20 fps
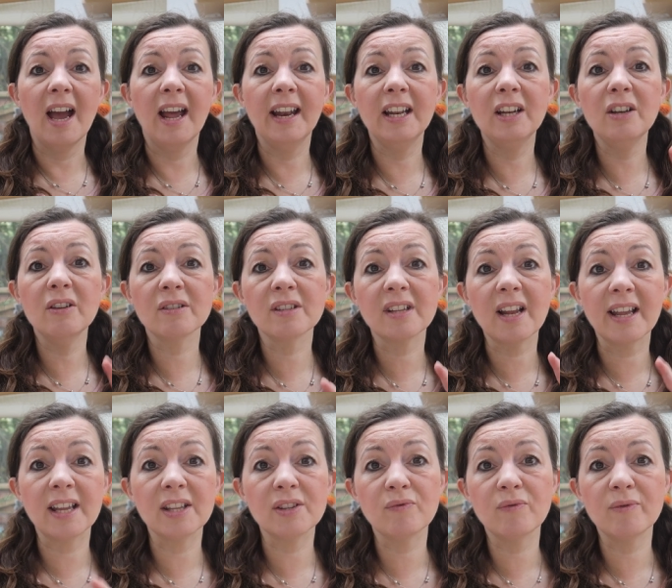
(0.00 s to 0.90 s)
And it looks
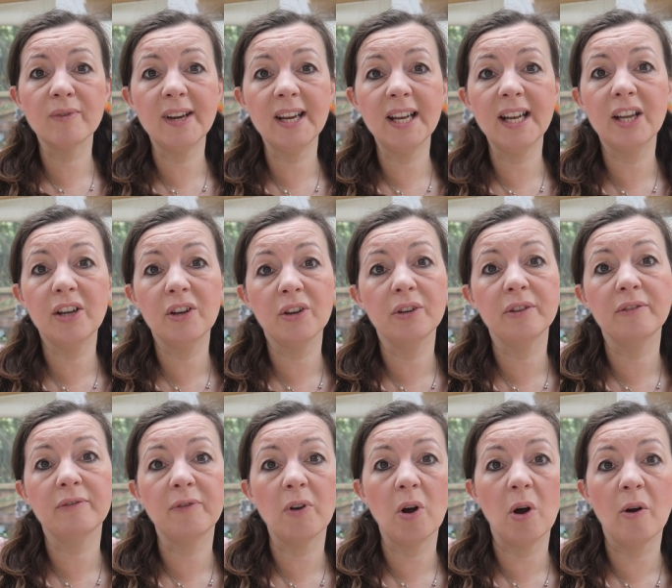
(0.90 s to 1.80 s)
like it's really
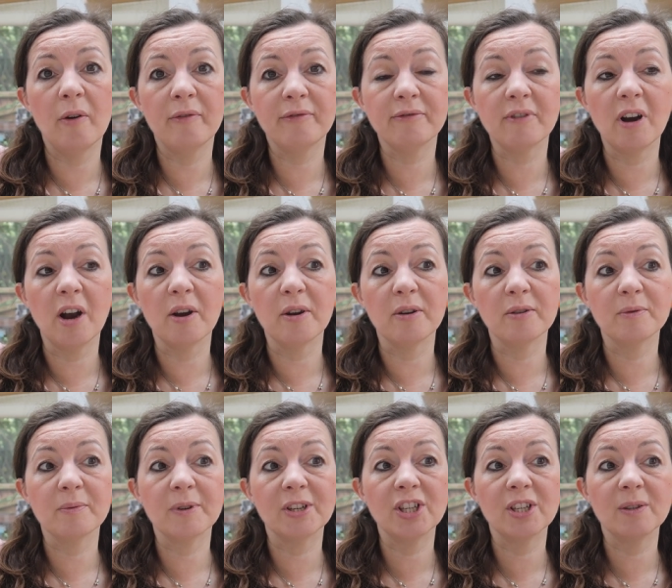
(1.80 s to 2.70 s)
good for
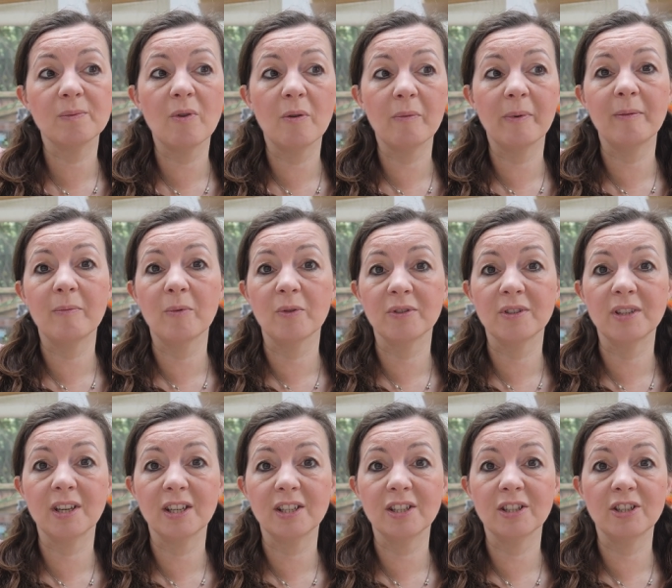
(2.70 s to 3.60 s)
off-road, which is what we're
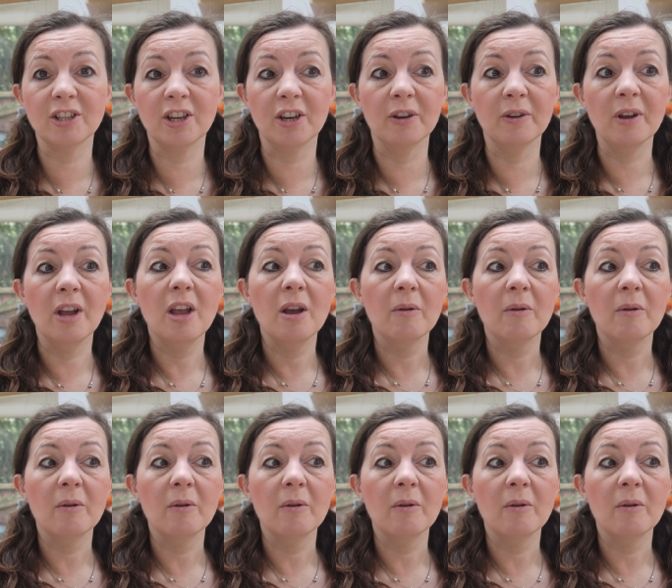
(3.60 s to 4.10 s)
wanting to do.